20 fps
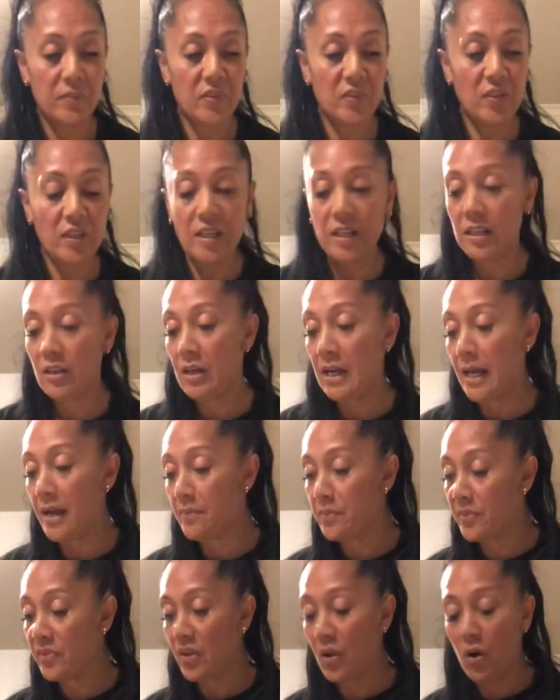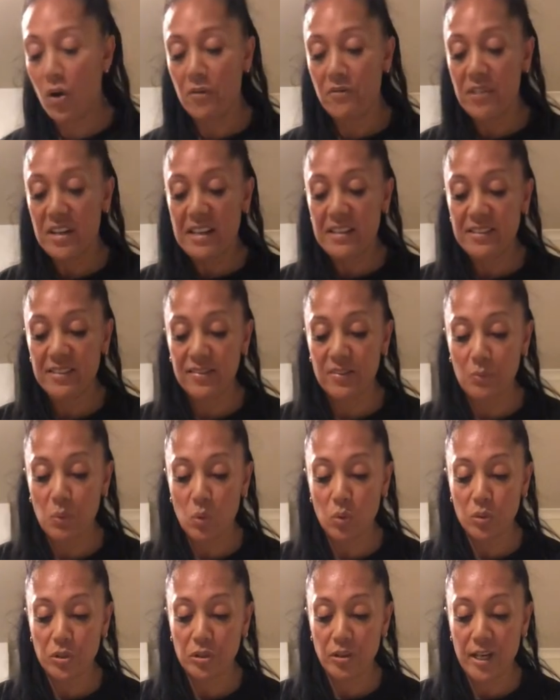See, so of these
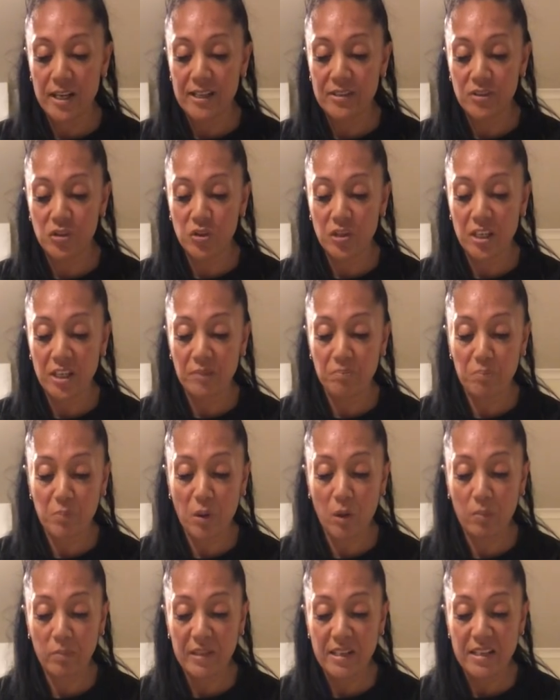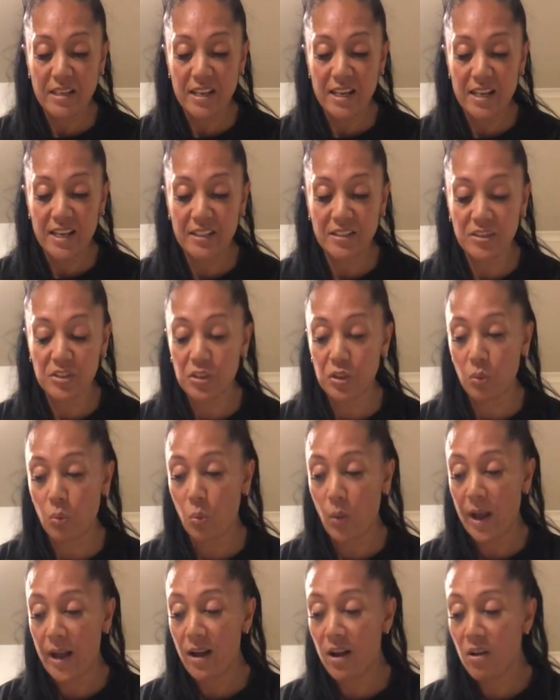small trays you can probably get
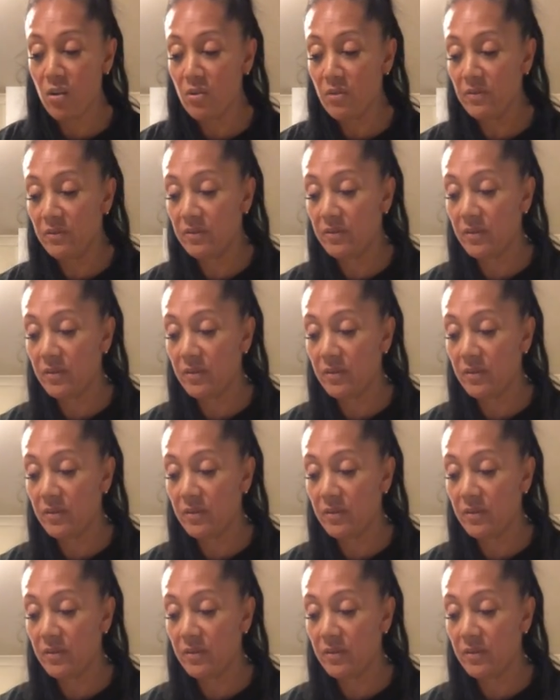12